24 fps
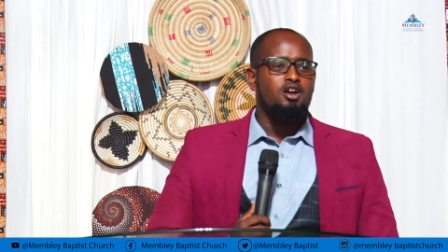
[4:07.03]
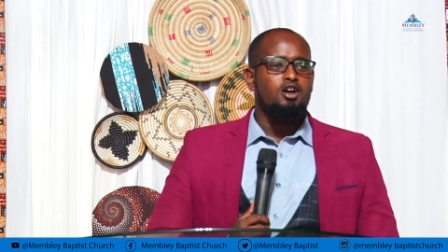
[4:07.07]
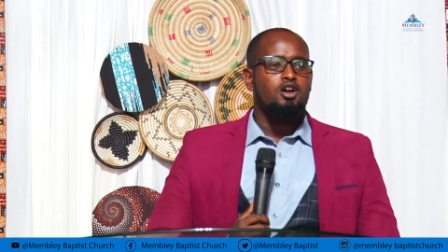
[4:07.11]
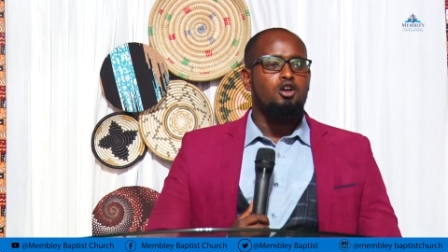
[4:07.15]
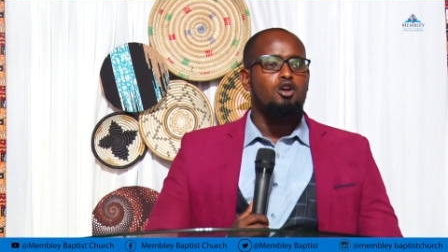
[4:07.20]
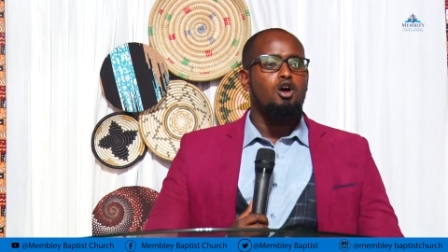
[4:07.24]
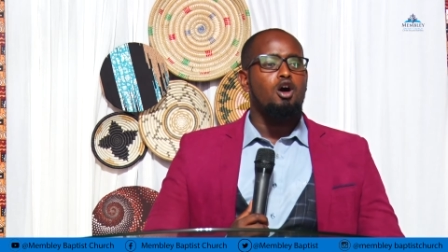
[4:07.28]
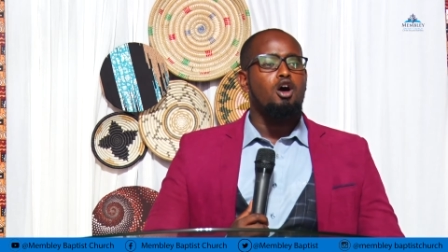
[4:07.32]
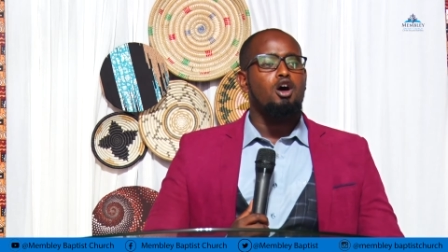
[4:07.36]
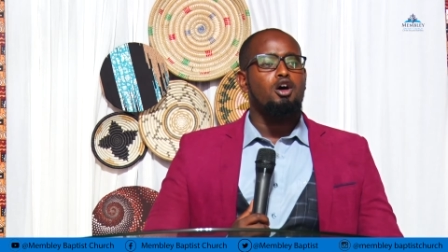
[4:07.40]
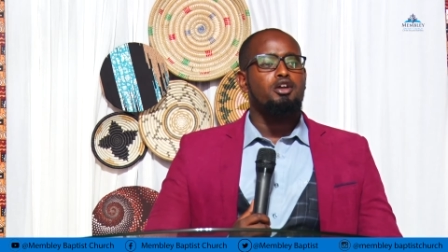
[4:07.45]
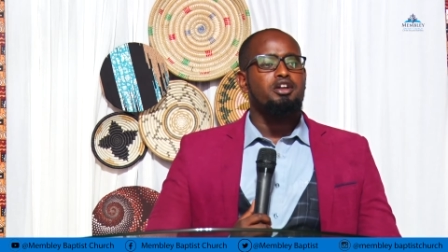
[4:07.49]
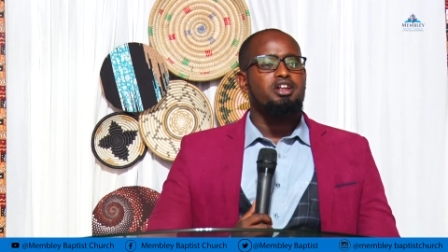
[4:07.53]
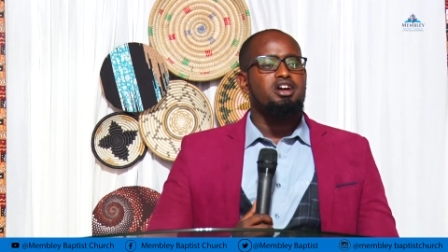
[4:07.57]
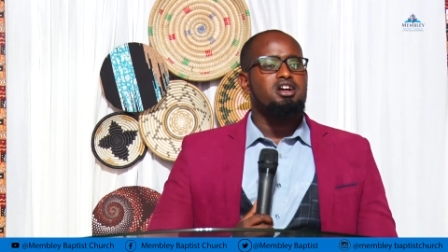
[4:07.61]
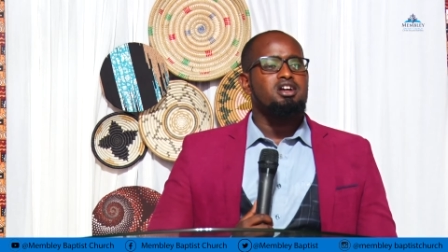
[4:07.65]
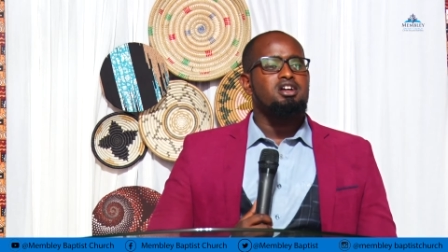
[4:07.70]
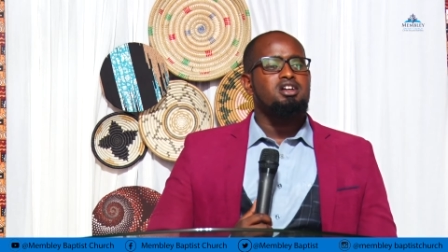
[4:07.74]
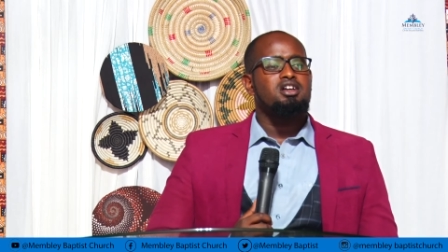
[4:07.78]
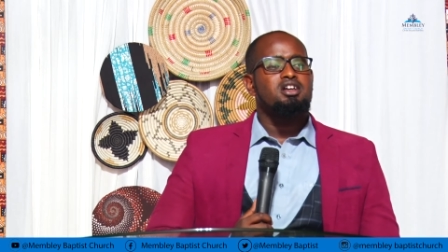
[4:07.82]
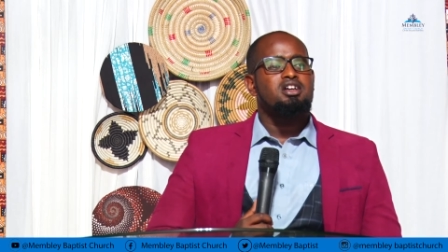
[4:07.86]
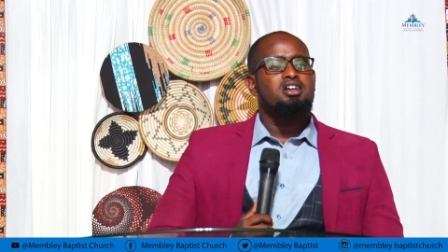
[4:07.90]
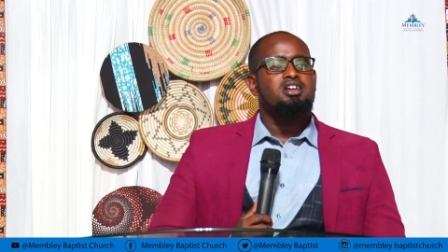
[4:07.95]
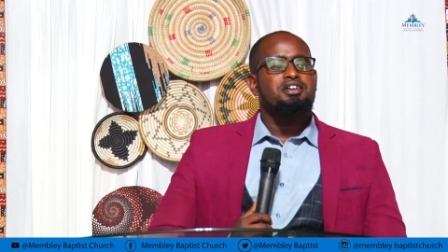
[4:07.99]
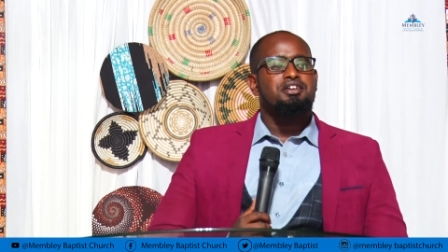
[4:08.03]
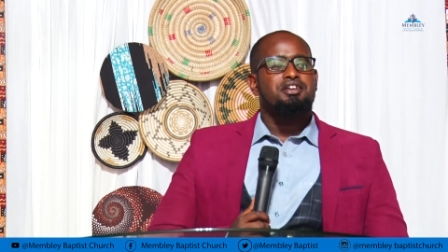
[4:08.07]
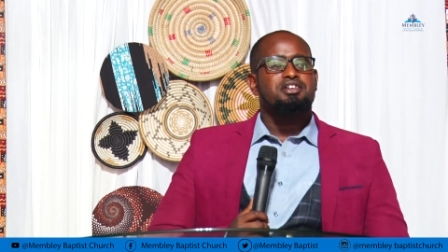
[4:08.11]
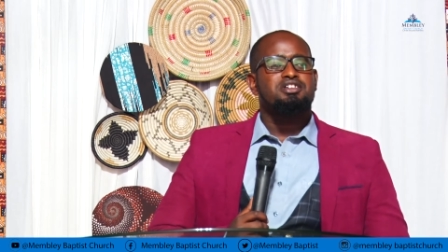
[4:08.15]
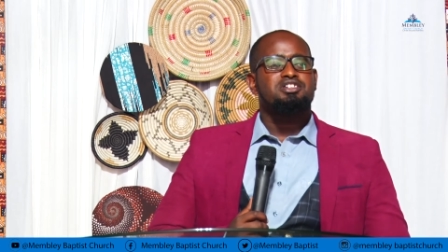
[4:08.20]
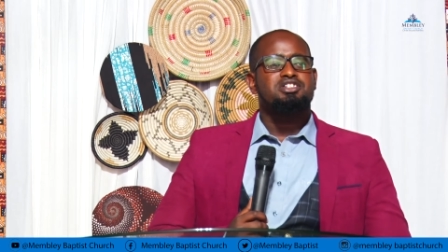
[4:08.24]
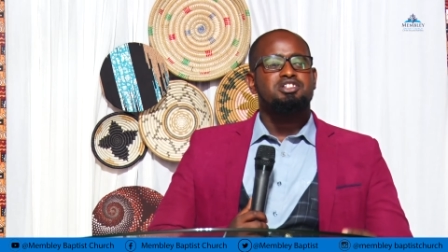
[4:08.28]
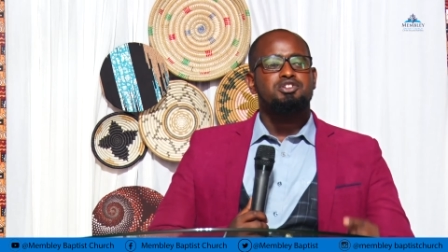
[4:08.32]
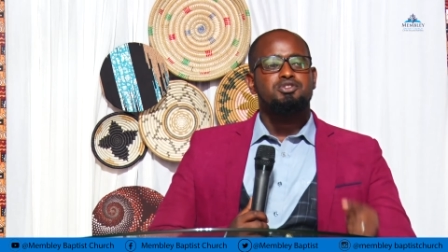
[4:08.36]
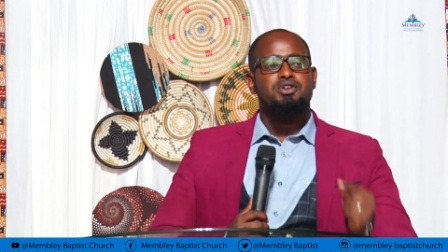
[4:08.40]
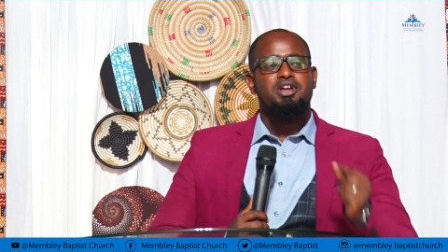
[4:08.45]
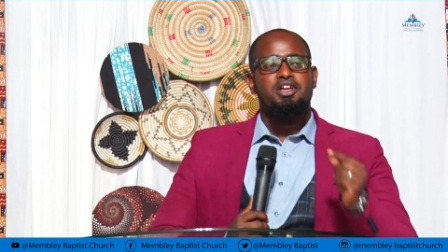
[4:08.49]
God
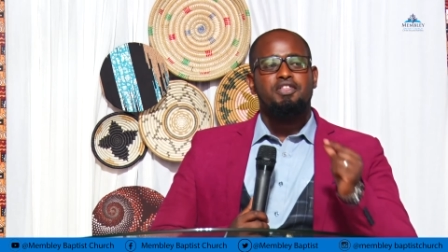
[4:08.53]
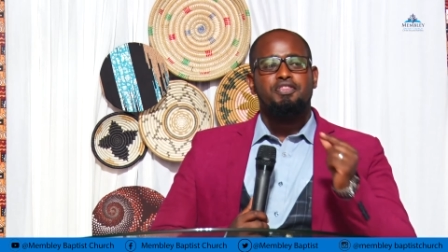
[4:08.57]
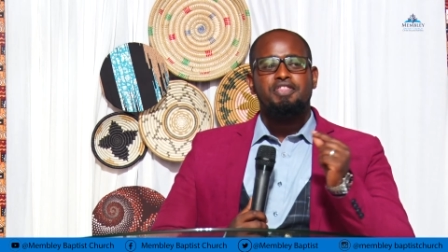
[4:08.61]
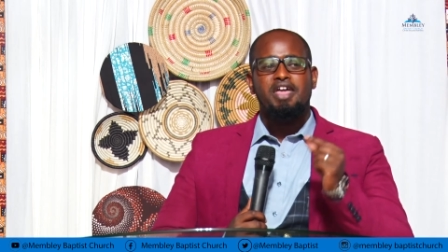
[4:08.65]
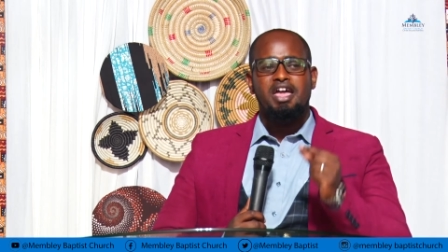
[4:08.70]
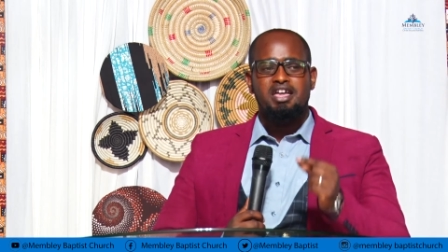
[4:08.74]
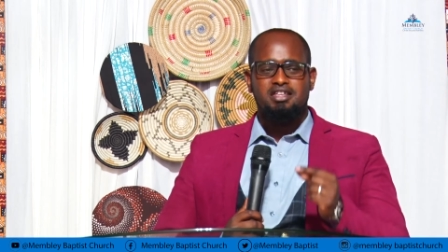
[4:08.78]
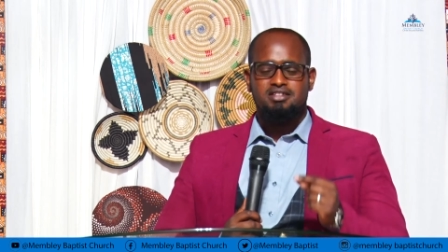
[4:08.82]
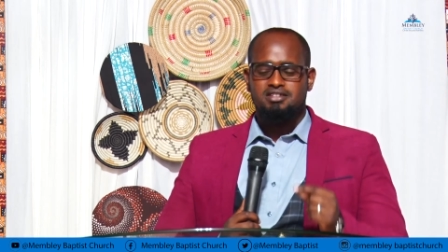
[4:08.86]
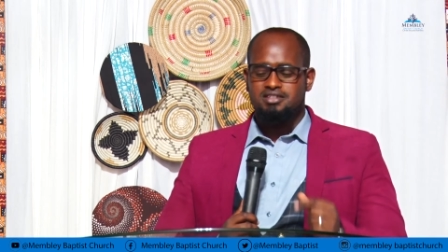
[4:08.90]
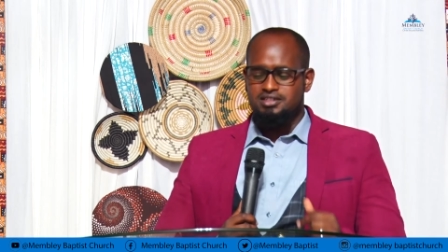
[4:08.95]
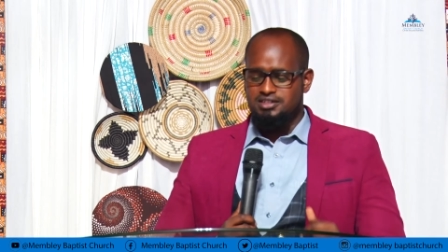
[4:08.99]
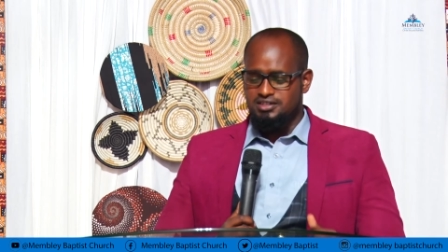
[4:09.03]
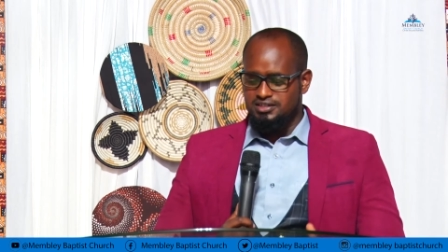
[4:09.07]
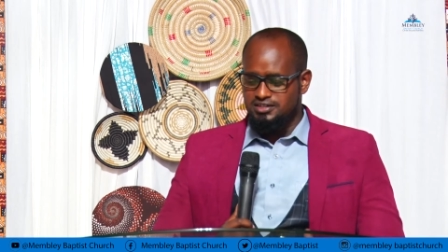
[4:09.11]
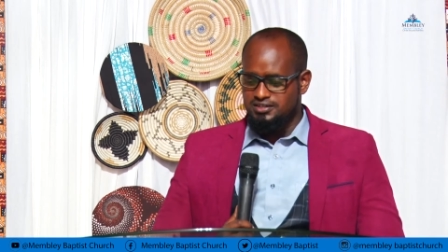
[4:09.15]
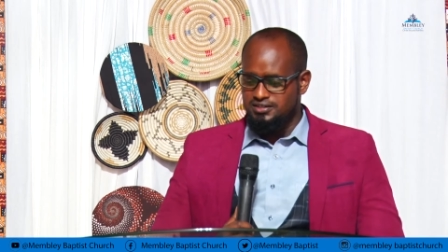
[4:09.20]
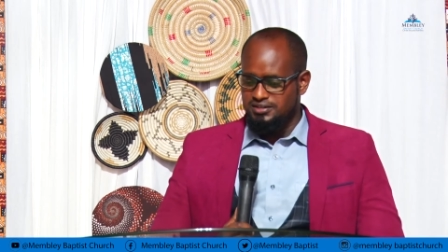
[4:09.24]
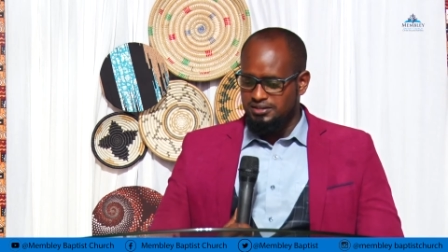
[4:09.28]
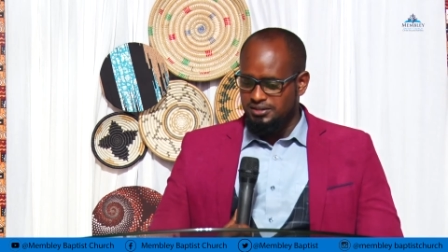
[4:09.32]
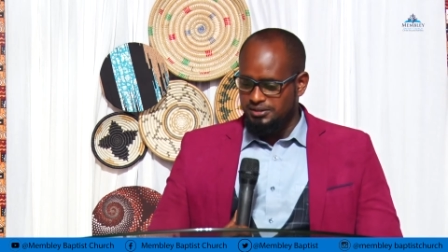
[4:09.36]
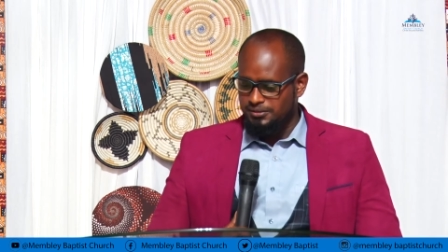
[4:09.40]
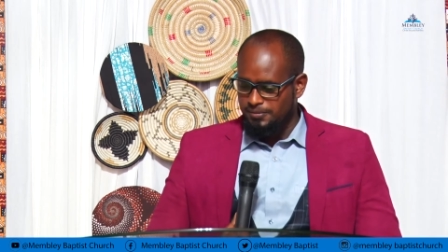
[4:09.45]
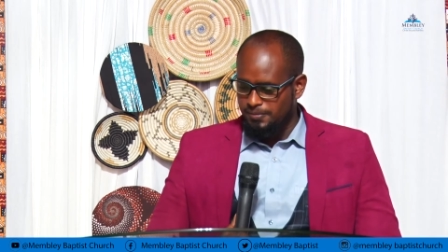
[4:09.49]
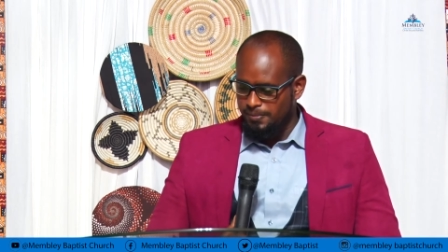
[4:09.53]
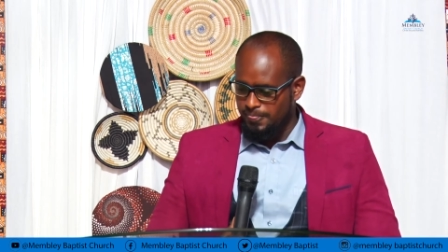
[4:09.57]
strengthens.